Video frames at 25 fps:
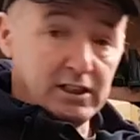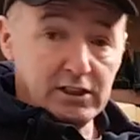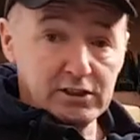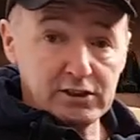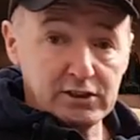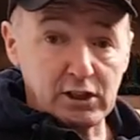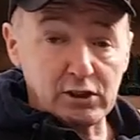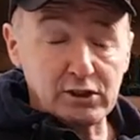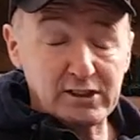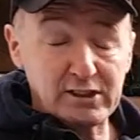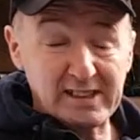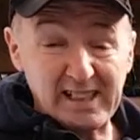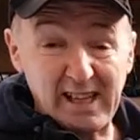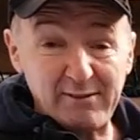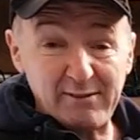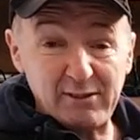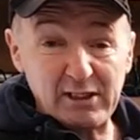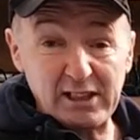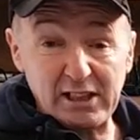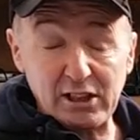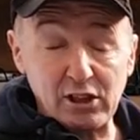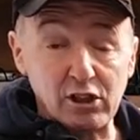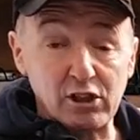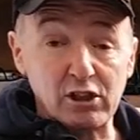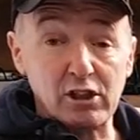So
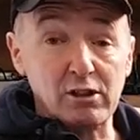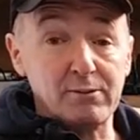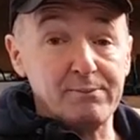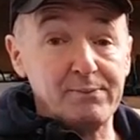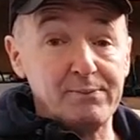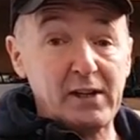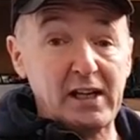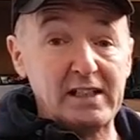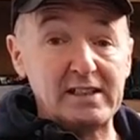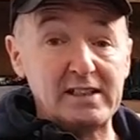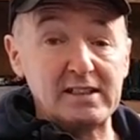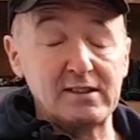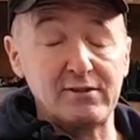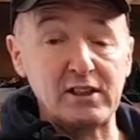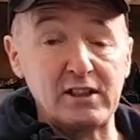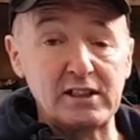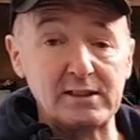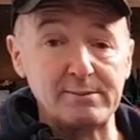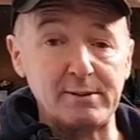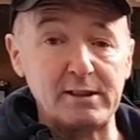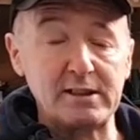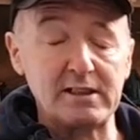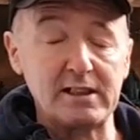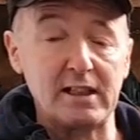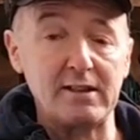€70 and it's
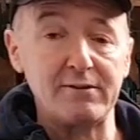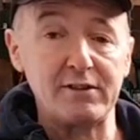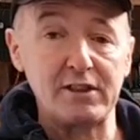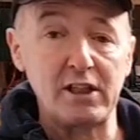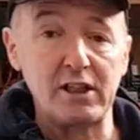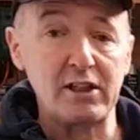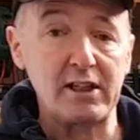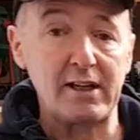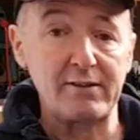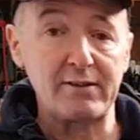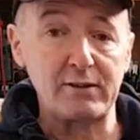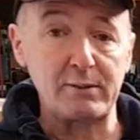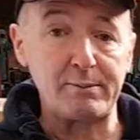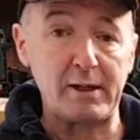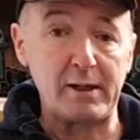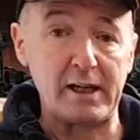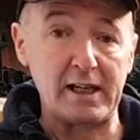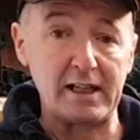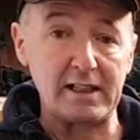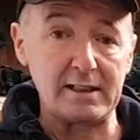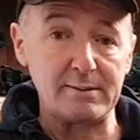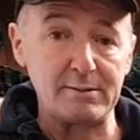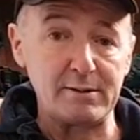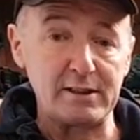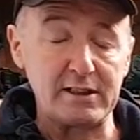fixed myself. I don't have to
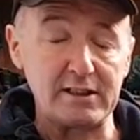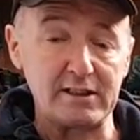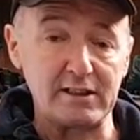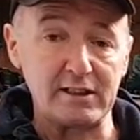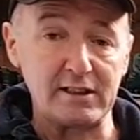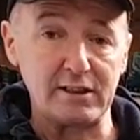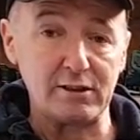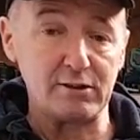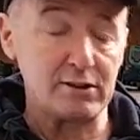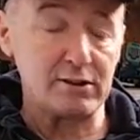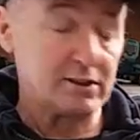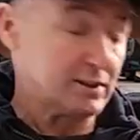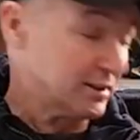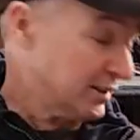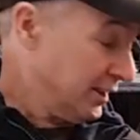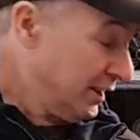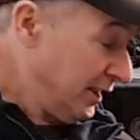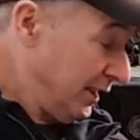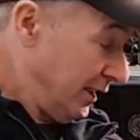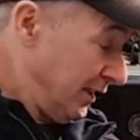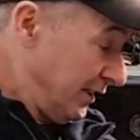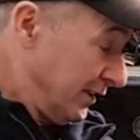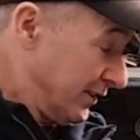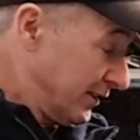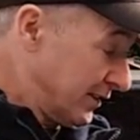pay anybody to do it.
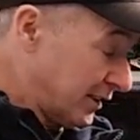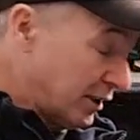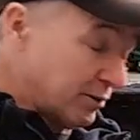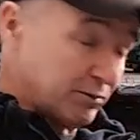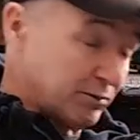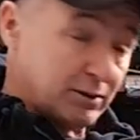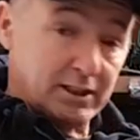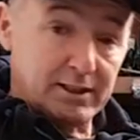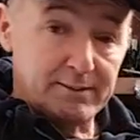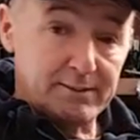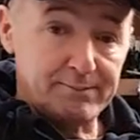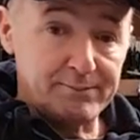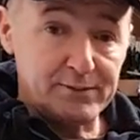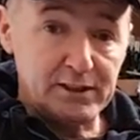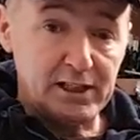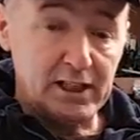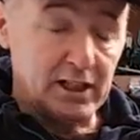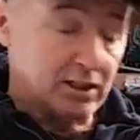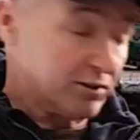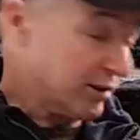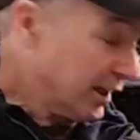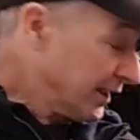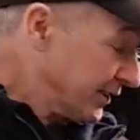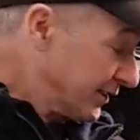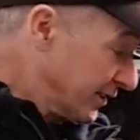So
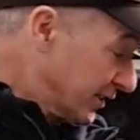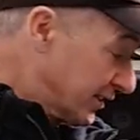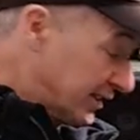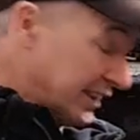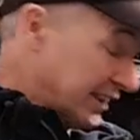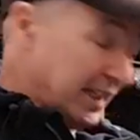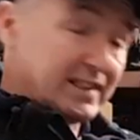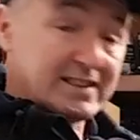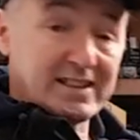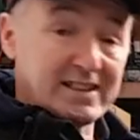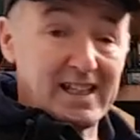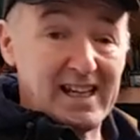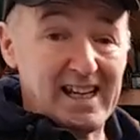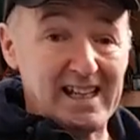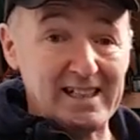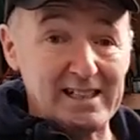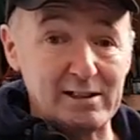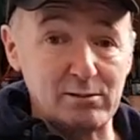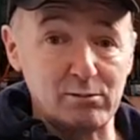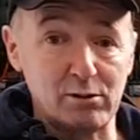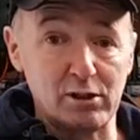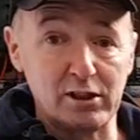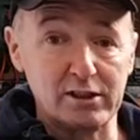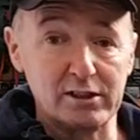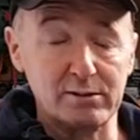yeah, great success. And
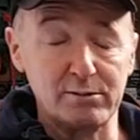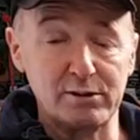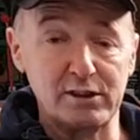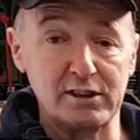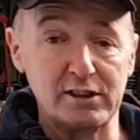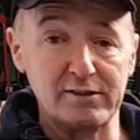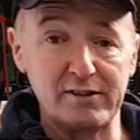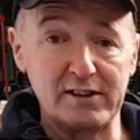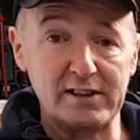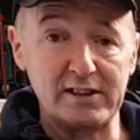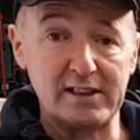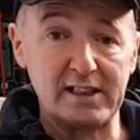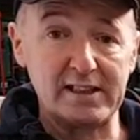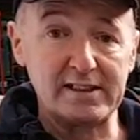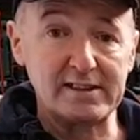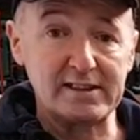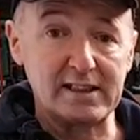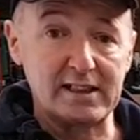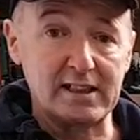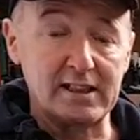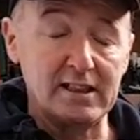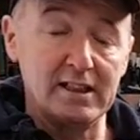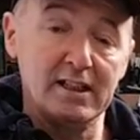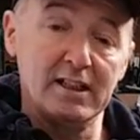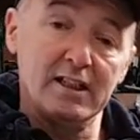it works, which is
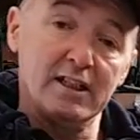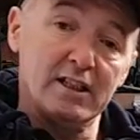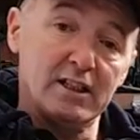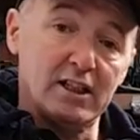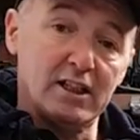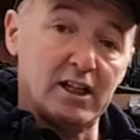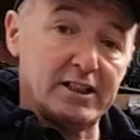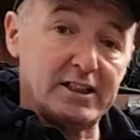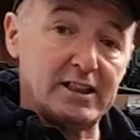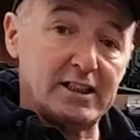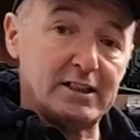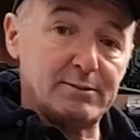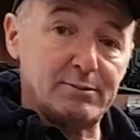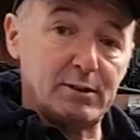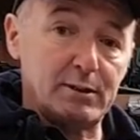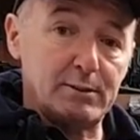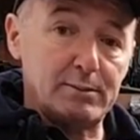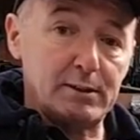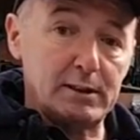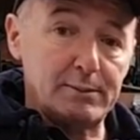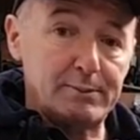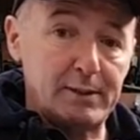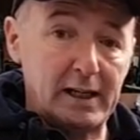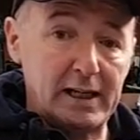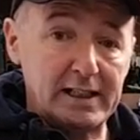fantastic. I need to put a
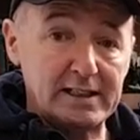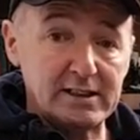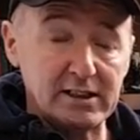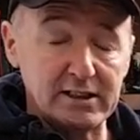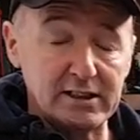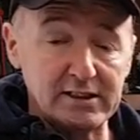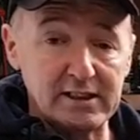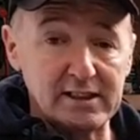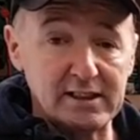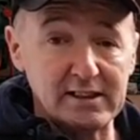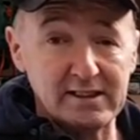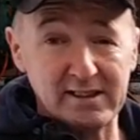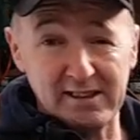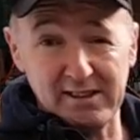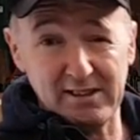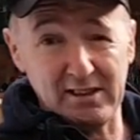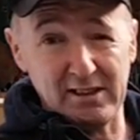bit of paint on this.